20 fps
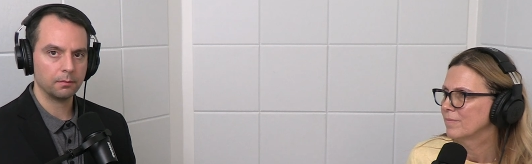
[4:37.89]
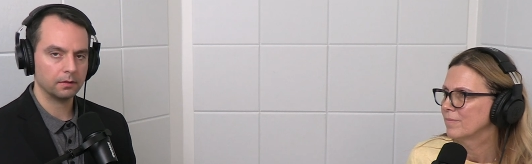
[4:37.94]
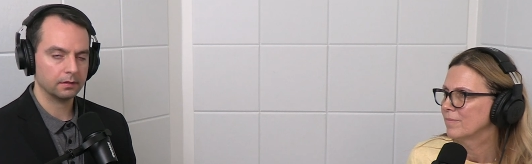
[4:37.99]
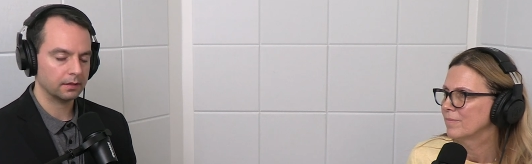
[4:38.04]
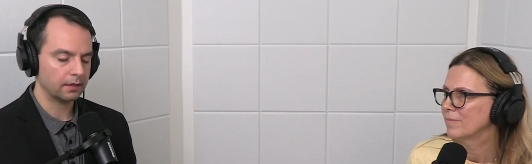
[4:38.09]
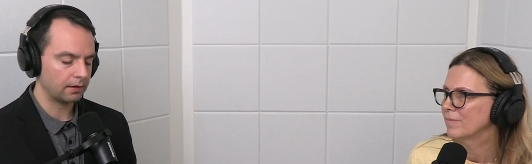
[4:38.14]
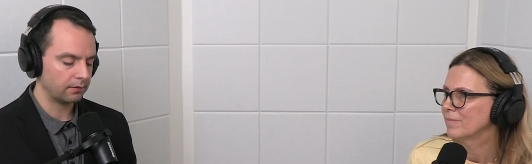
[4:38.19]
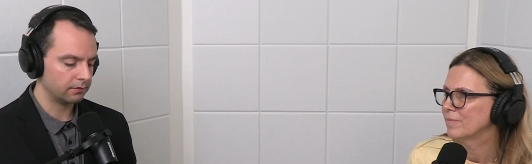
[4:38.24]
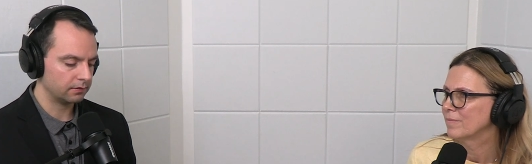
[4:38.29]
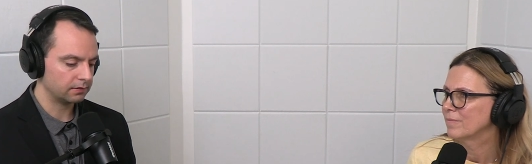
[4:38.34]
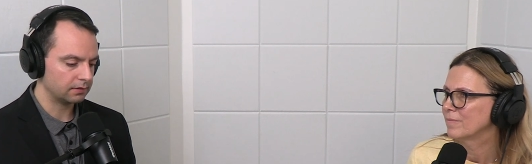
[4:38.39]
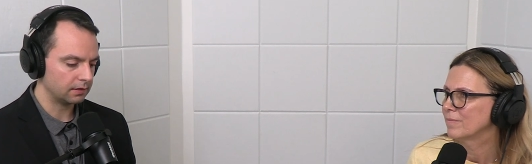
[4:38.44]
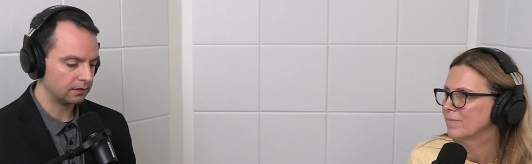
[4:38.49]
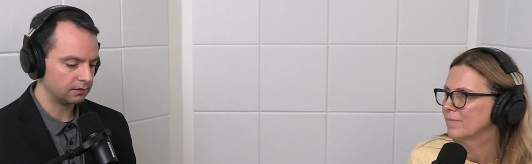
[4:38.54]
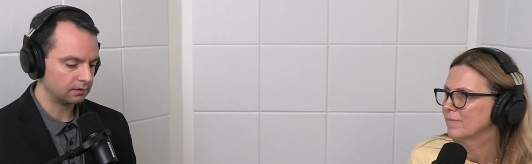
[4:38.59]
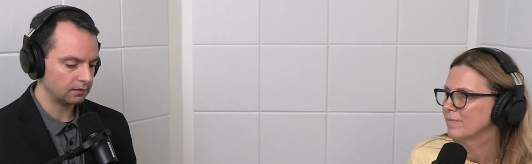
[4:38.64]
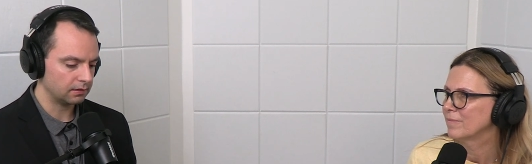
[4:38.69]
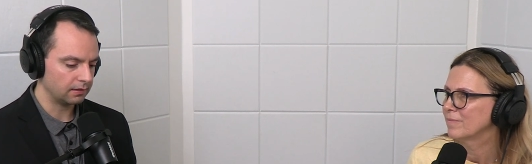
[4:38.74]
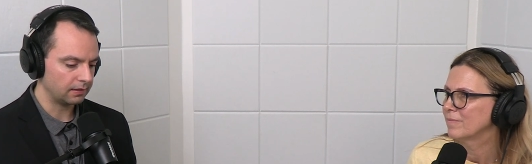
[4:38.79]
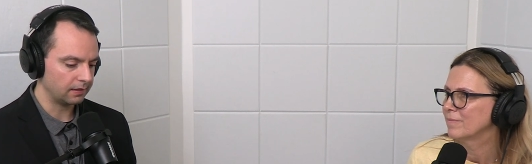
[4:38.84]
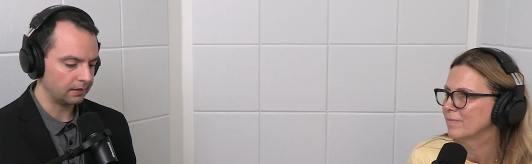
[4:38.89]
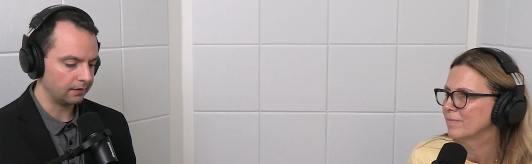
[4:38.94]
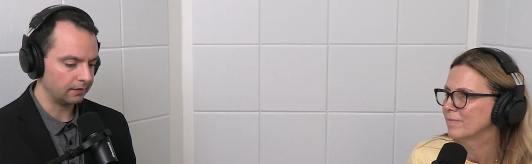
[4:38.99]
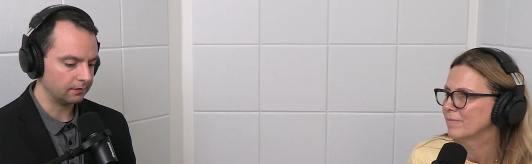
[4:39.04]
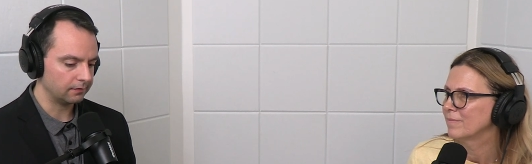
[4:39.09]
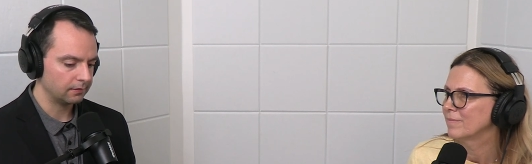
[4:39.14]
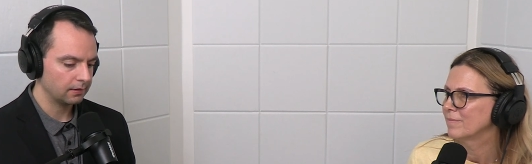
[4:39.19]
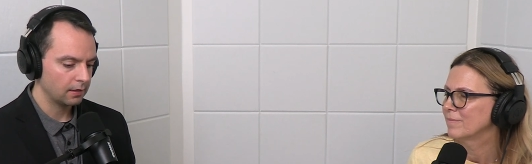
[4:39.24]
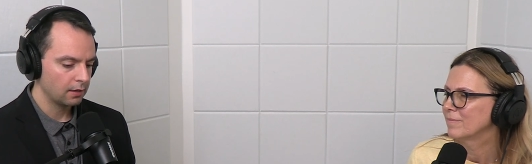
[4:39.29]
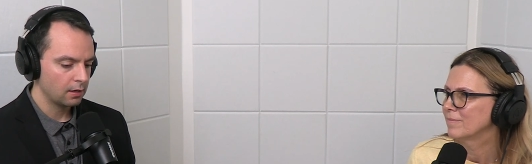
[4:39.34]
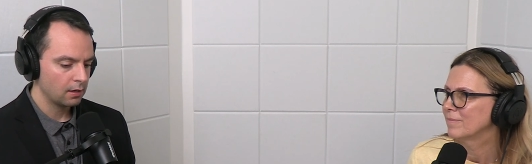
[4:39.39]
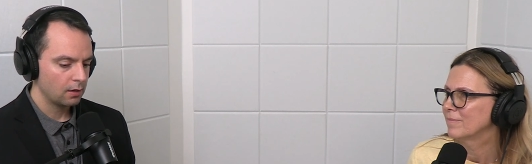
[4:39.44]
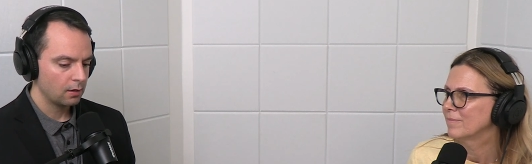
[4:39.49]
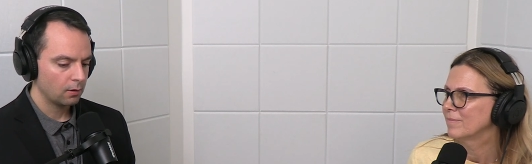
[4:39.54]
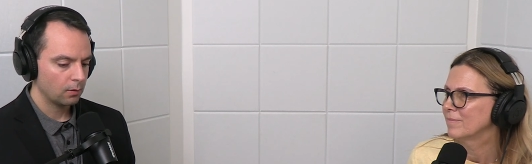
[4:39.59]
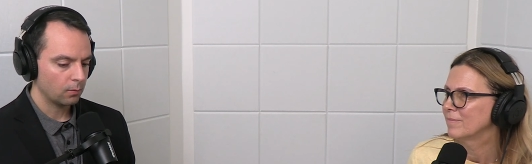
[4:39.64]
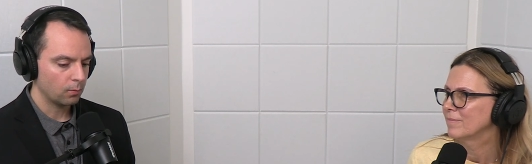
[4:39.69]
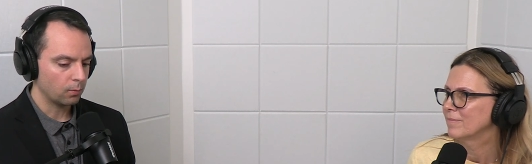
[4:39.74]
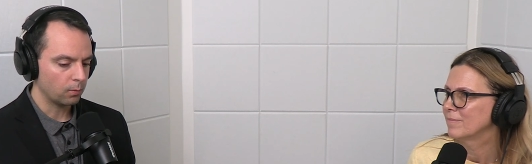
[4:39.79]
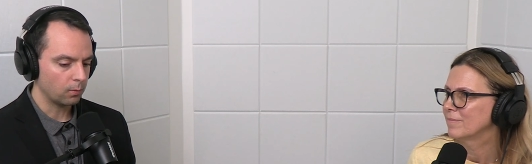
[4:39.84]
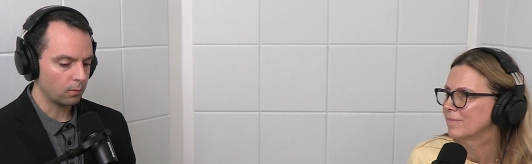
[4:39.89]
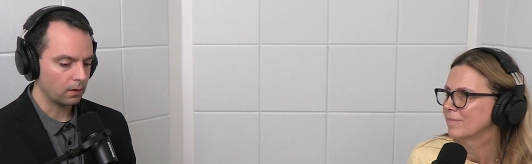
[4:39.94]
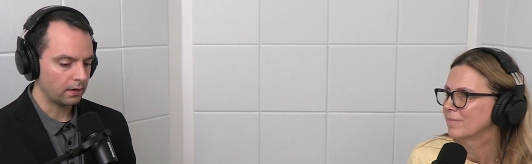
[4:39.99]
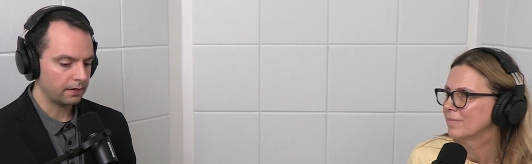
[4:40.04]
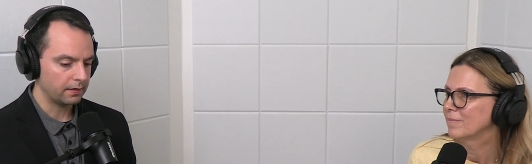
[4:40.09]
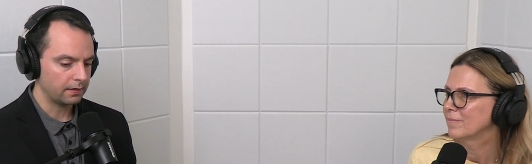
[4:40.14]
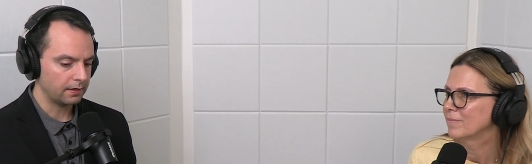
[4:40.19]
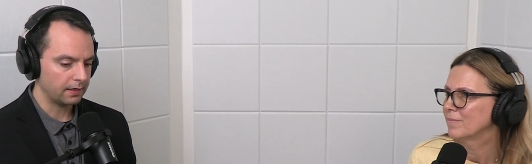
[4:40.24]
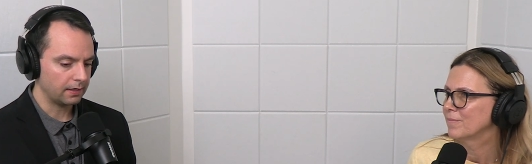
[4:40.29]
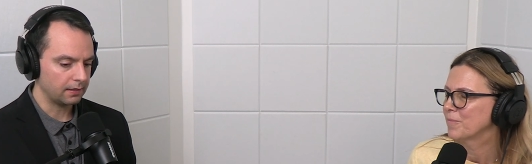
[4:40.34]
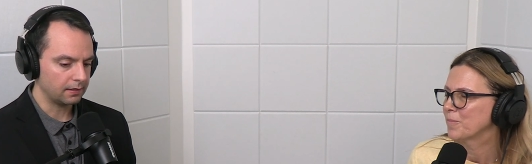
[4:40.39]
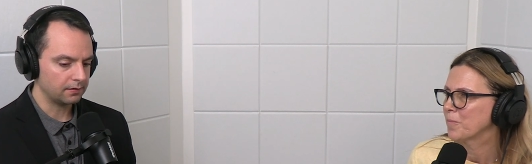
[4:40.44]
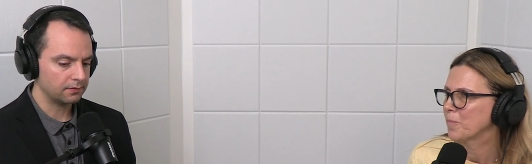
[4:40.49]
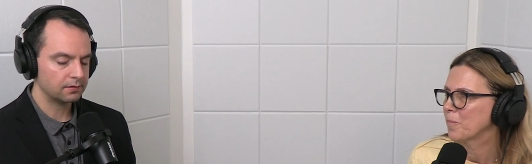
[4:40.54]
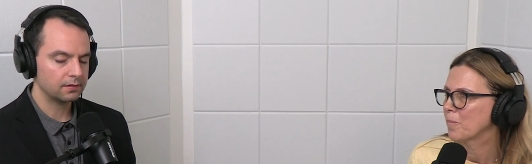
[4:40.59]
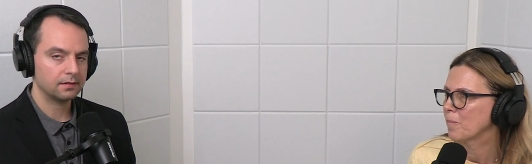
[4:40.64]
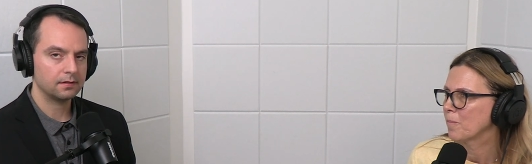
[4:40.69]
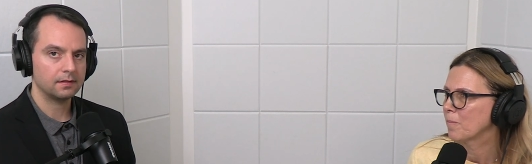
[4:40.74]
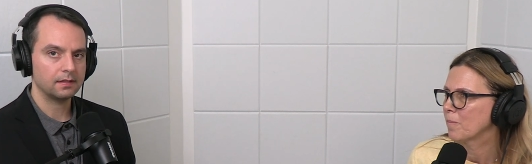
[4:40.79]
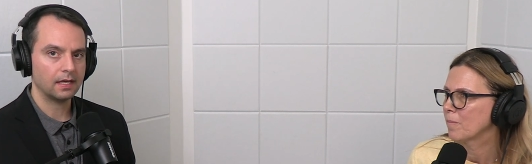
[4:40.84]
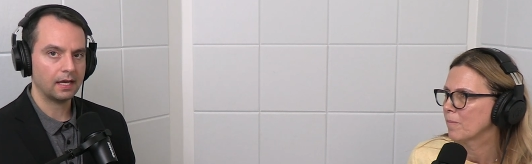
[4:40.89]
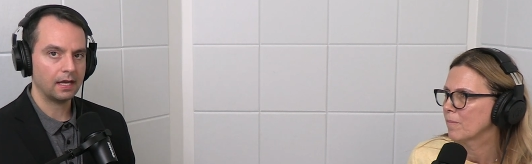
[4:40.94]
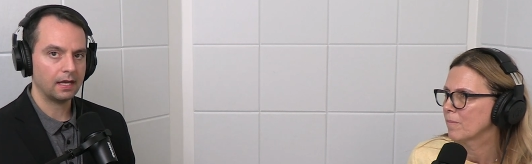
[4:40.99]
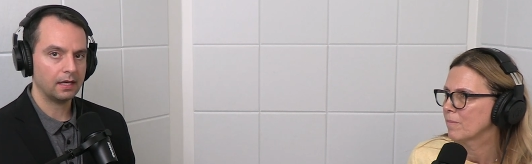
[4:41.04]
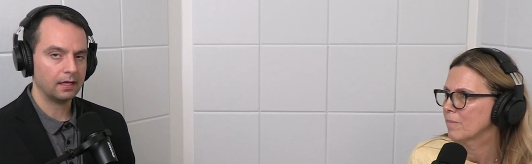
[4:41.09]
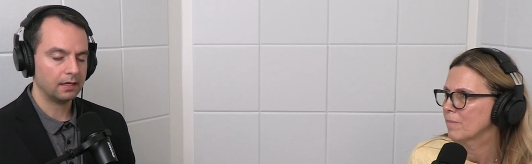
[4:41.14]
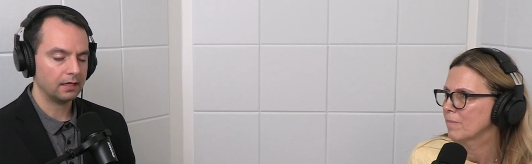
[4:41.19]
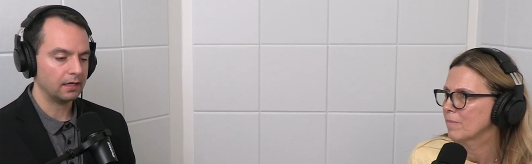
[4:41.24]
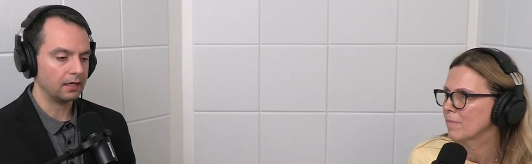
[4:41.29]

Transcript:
Speaker 1: conversation is when it is a day